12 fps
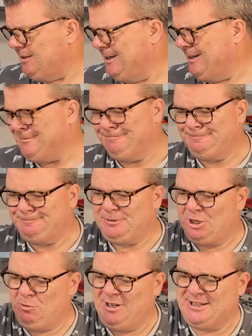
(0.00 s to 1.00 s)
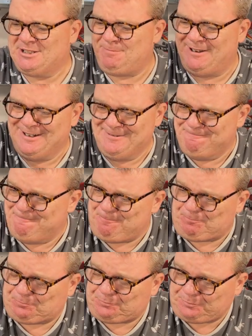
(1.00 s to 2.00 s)
Now, I will explain.
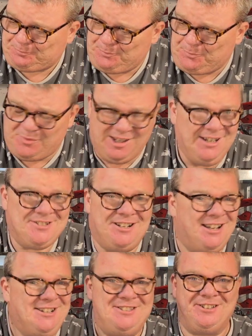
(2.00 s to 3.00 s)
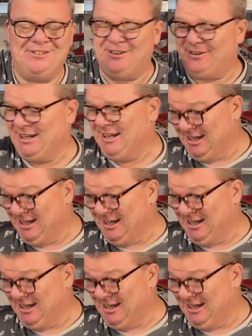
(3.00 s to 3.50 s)
It's late at night.